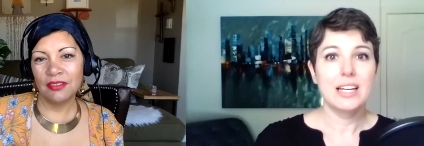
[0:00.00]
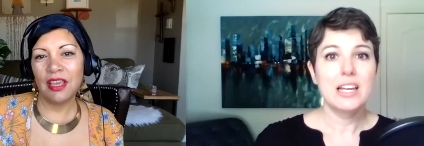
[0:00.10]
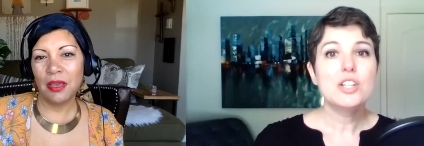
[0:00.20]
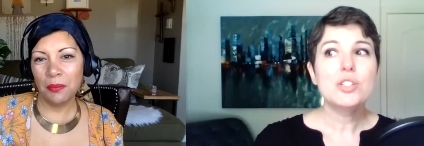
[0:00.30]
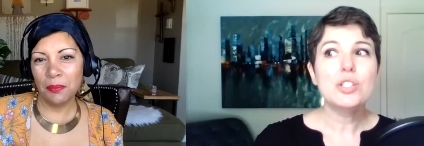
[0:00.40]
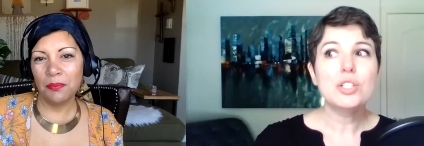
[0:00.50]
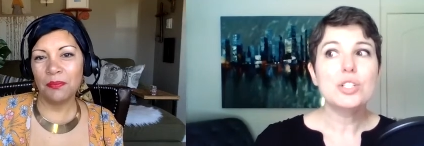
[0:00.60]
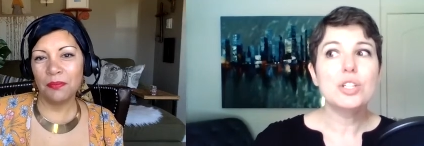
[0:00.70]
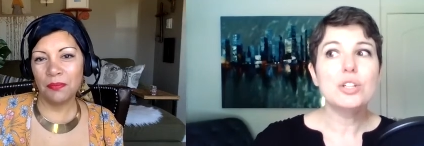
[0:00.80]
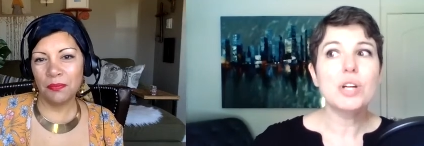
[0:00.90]
Speaker 1: Yeah.
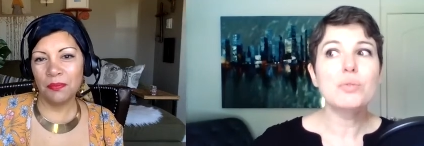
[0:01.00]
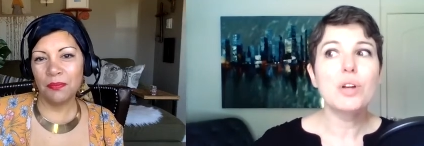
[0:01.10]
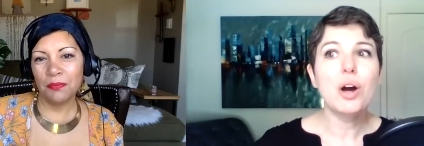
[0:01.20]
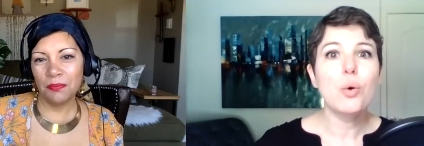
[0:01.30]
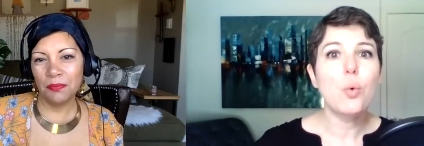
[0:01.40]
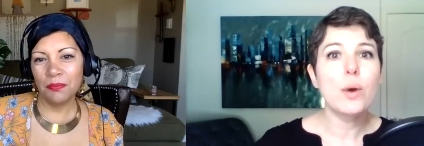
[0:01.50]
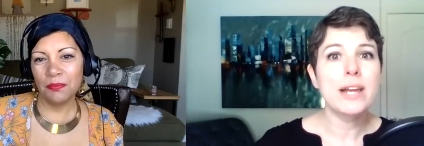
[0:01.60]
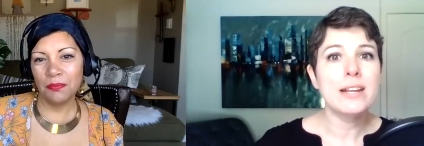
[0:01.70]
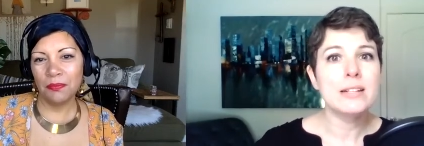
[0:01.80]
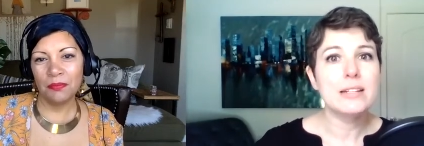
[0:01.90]
You don't know
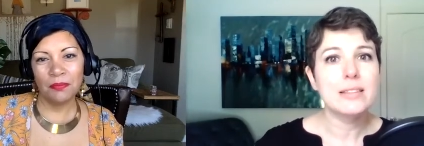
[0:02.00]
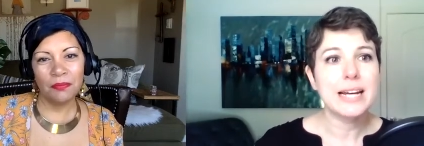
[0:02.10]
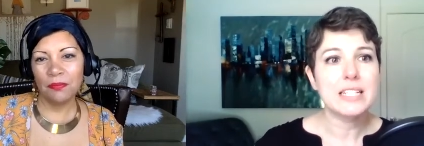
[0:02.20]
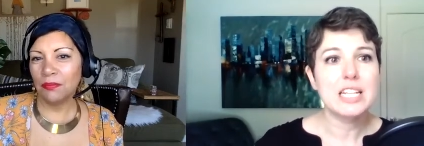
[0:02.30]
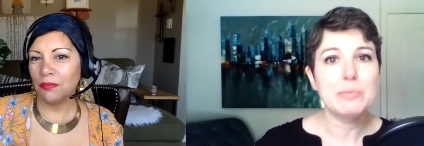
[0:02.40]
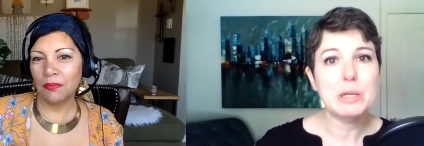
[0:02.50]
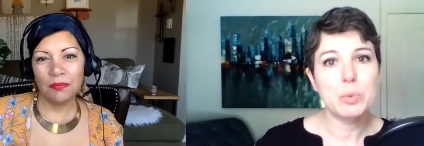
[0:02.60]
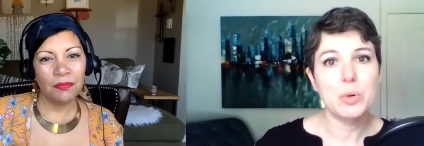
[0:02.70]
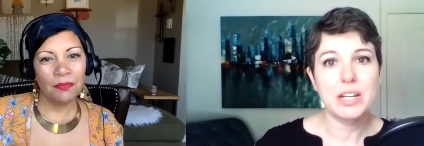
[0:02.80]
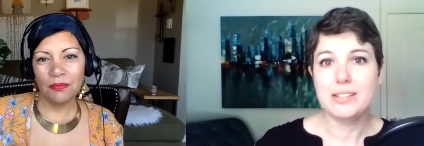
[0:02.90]
when that tipping
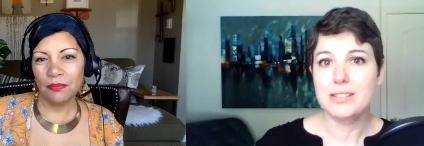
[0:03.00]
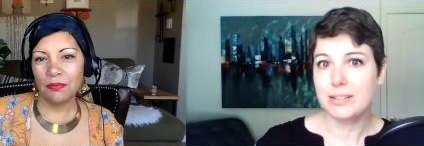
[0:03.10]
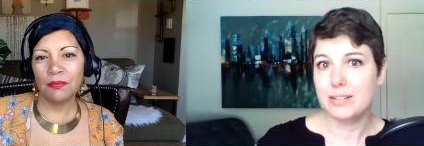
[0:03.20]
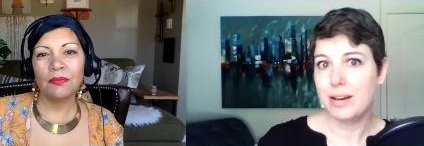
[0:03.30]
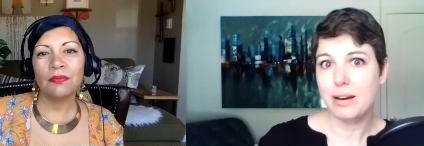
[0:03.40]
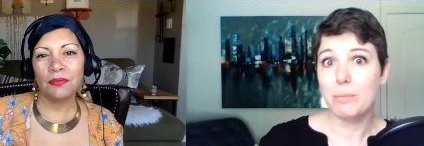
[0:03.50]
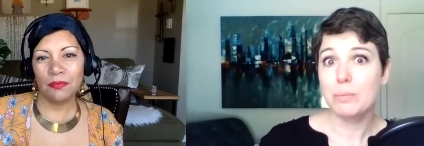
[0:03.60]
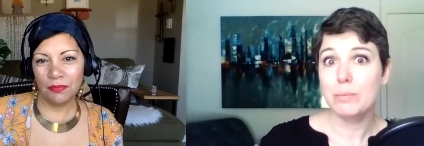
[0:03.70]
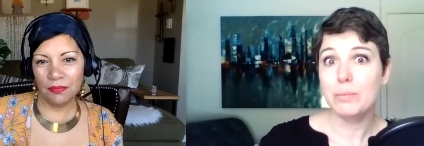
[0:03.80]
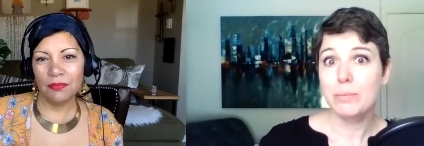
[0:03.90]
point is going to come.
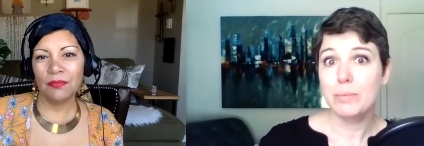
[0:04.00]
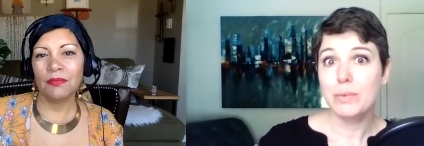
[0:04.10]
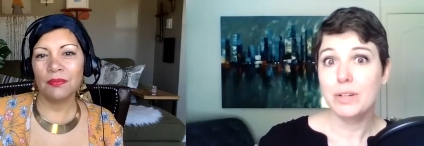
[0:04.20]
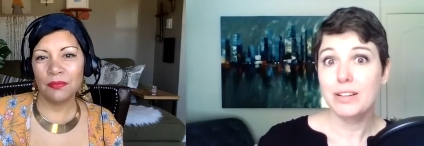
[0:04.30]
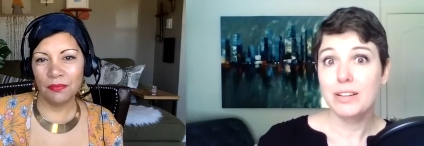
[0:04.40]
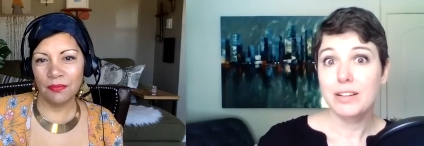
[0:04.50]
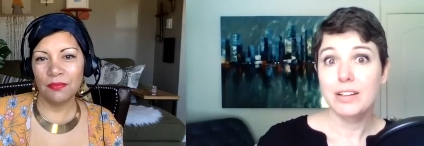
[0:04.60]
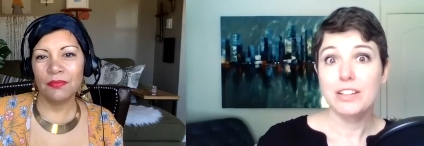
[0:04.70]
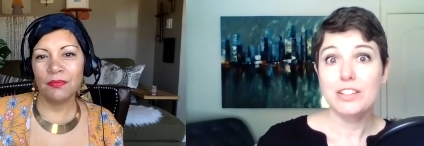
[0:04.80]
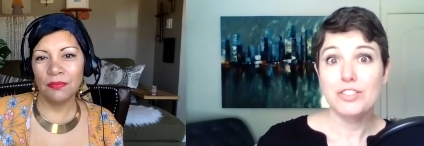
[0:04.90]

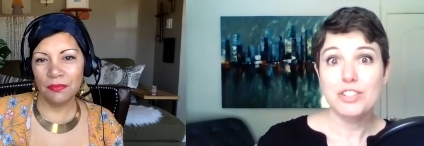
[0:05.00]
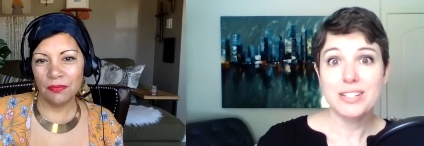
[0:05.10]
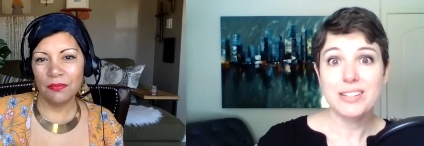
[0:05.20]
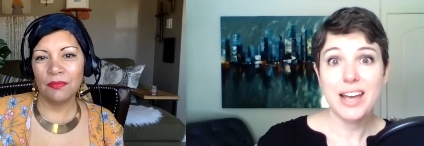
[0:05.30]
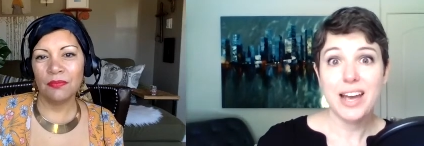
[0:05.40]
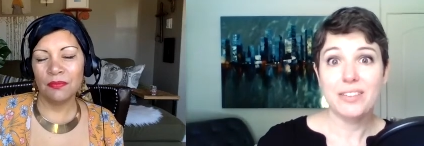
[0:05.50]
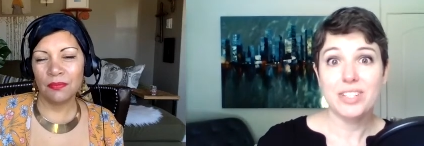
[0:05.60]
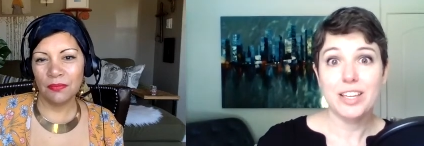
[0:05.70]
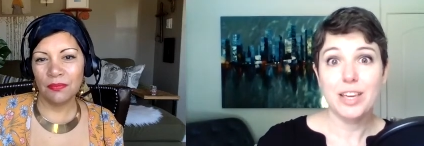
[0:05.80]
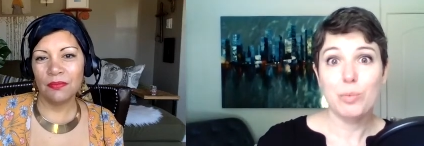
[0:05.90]
You just have to
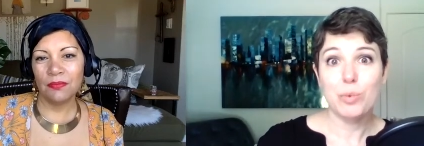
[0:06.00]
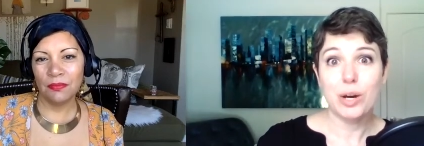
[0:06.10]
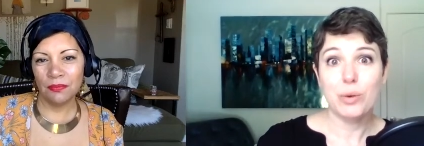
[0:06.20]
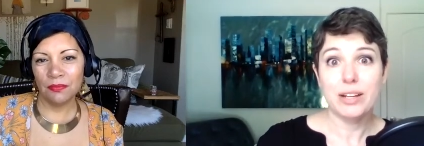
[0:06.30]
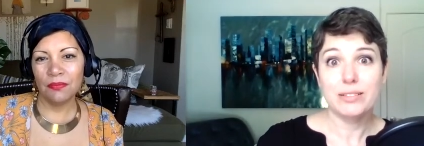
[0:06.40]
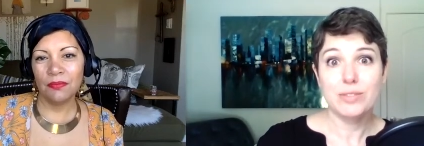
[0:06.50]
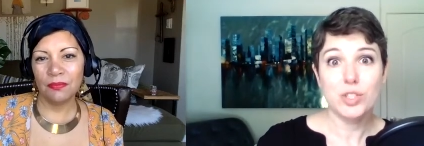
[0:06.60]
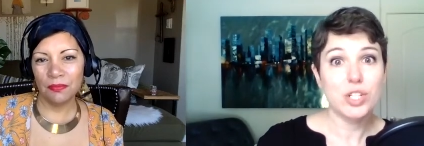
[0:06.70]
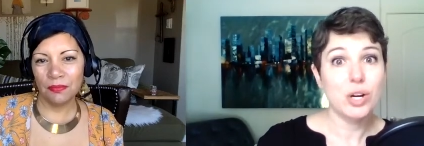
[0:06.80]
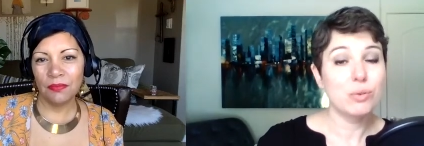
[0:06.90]
keep going. So
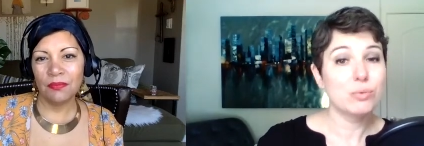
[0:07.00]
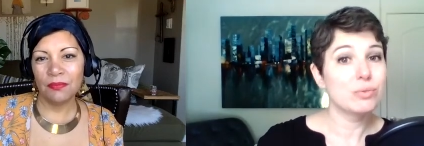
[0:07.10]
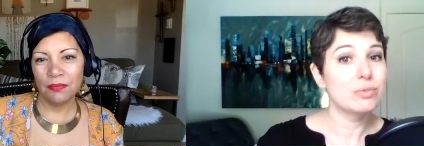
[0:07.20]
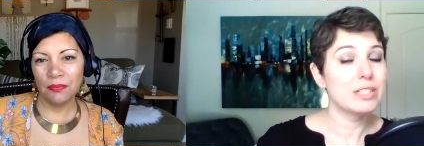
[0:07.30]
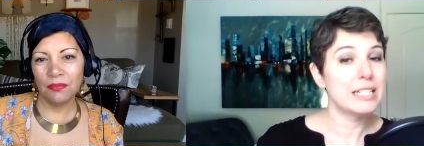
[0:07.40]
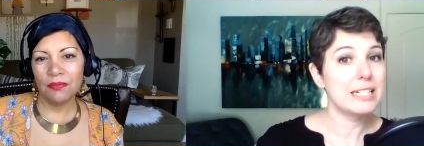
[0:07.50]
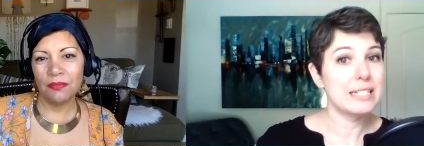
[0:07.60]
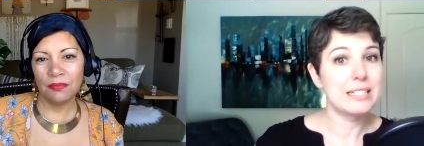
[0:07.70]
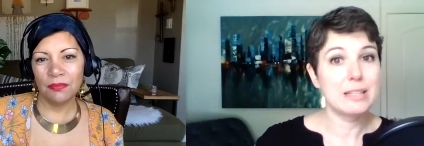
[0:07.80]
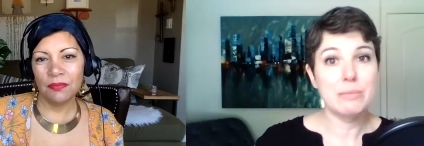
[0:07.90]
don't get
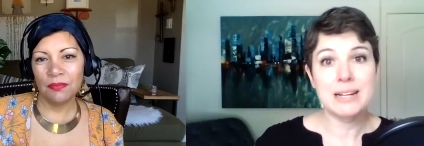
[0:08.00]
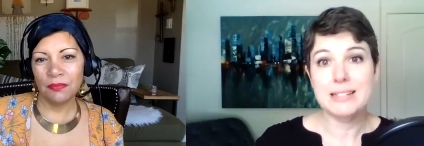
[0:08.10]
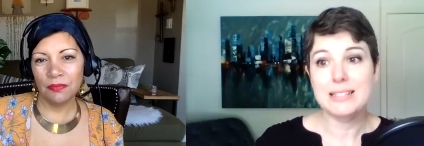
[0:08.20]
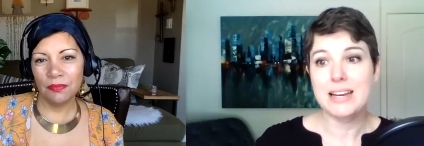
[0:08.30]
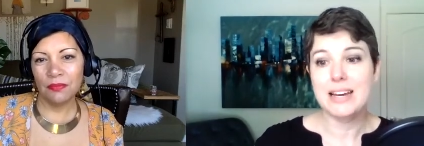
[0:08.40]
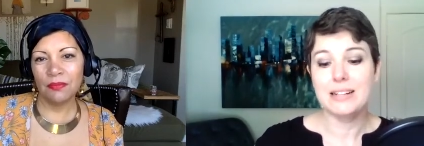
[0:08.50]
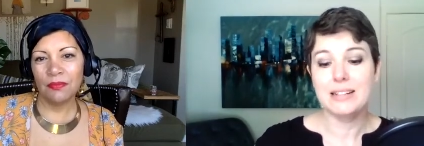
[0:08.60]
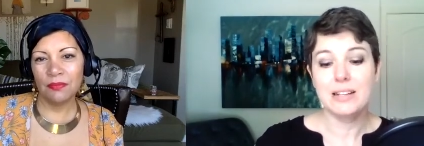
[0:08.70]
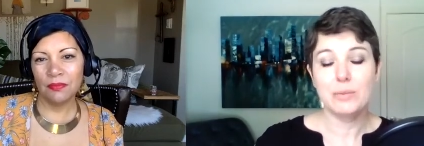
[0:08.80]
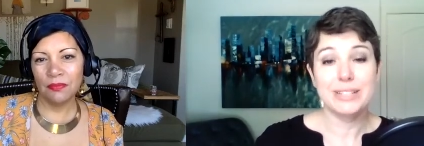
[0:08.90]
into the mindset,
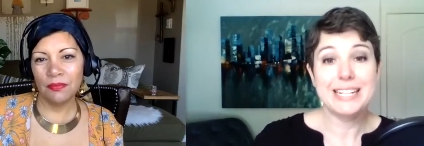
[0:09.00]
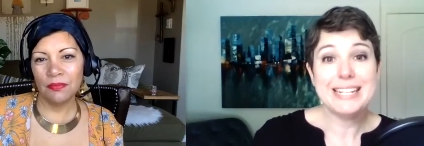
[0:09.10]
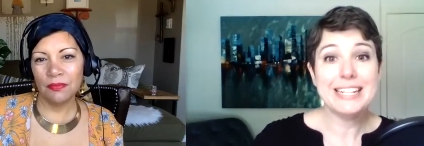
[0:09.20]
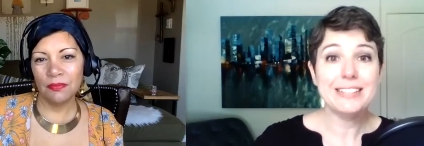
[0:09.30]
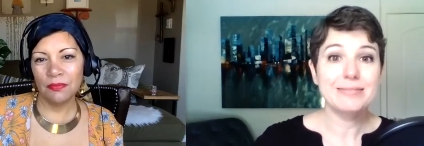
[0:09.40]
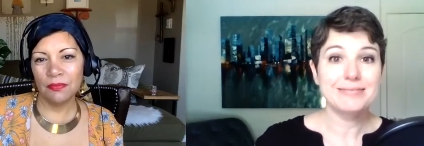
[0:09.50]
well I did it.